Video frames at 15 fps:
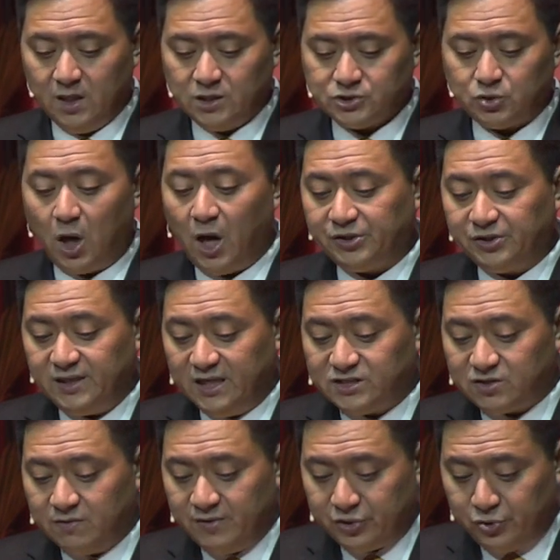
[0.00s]
So all the
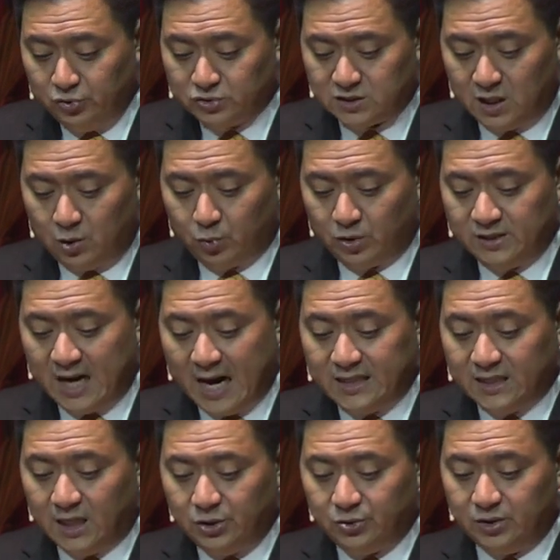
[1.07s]
days of Methuselah were
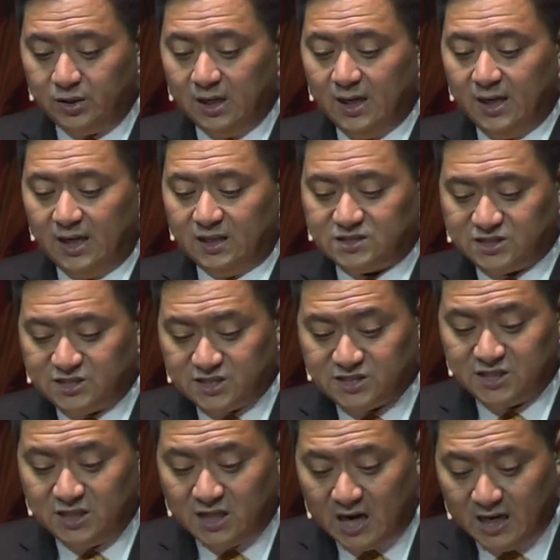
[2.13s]

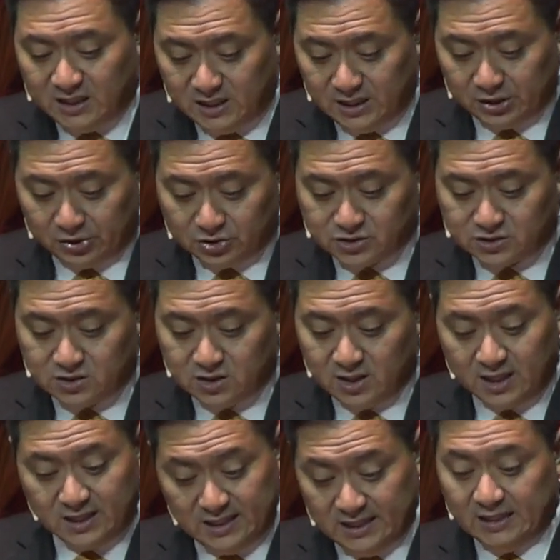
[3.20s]
969 years,
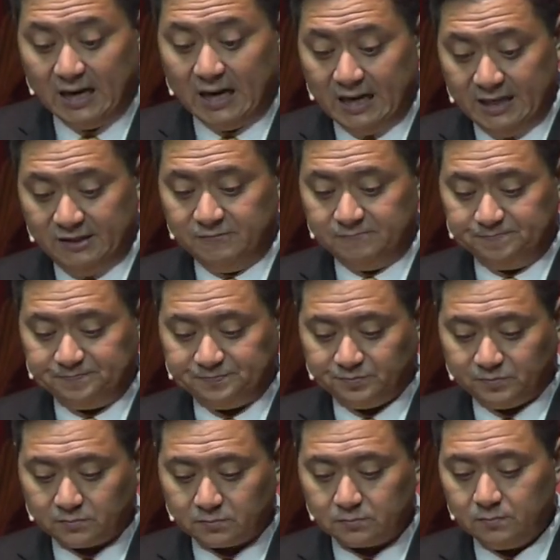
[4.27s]
and he died.
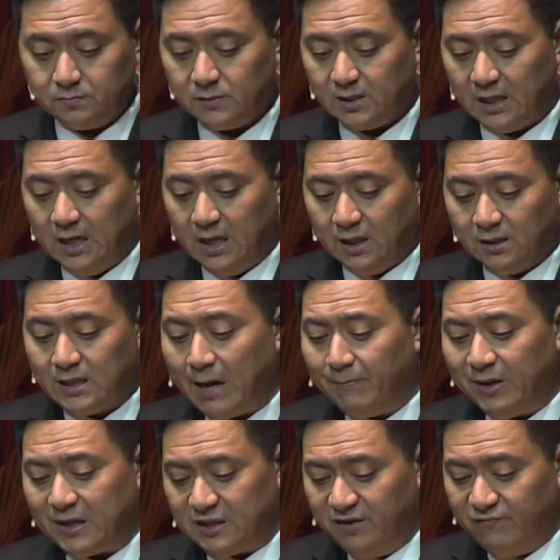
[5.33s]

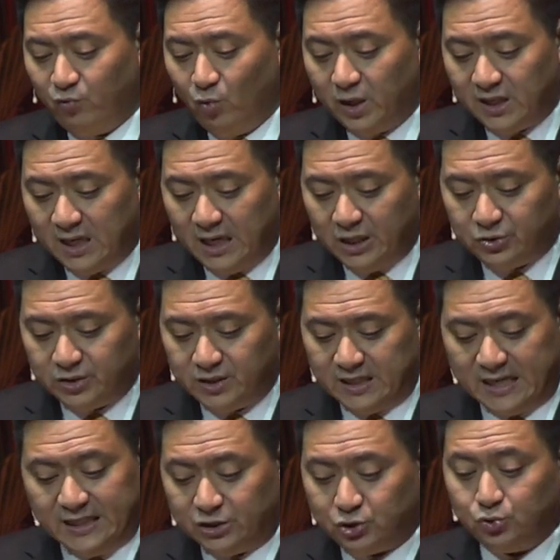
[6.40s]
Lamech lived
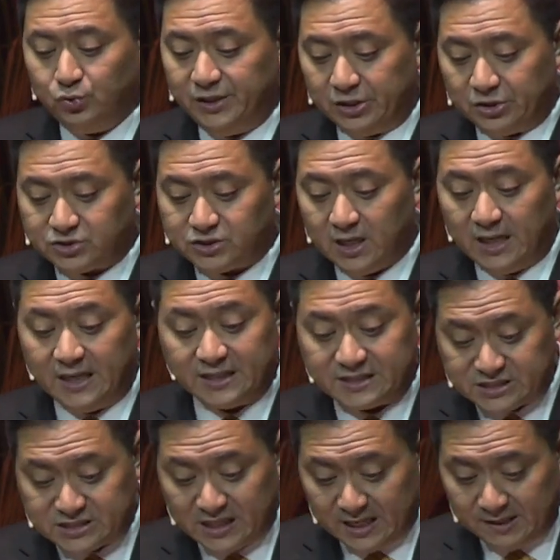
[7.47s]
182 years and had a
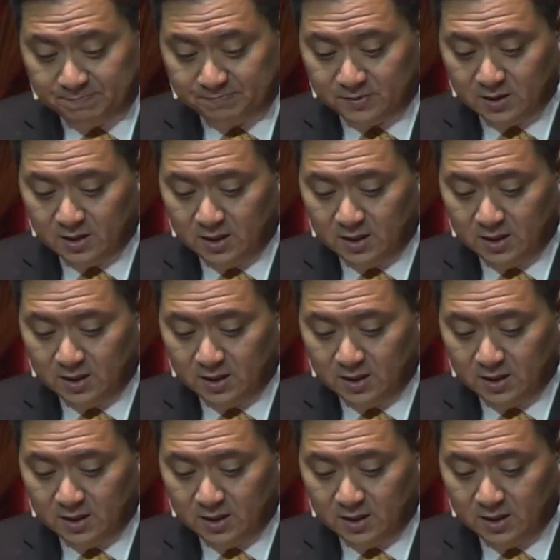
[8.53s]
son.